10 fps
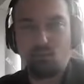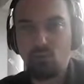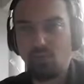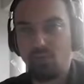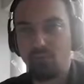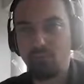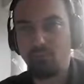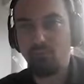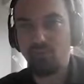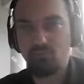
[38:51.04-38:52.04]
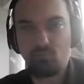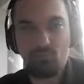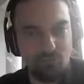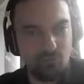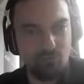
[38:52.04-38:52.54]
Okay, but
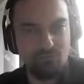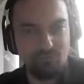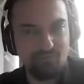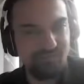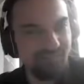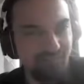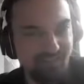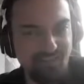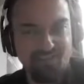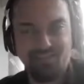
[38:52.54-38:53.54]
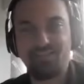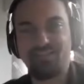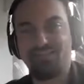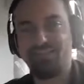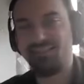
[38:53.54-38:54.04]
we're not there yet.
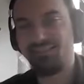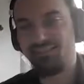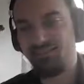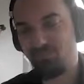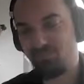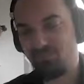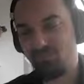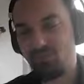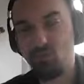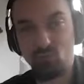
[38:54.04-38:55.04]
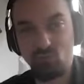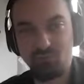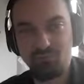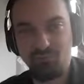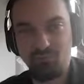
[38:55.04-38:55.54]
Soon,
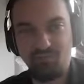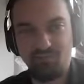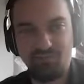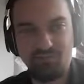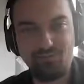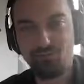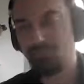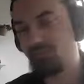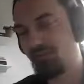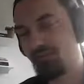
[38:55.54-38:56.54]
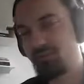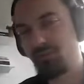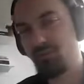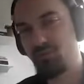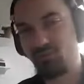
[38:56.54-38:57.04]
maybe, yeah,
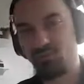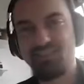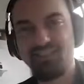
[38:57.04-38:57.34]
maybe soon.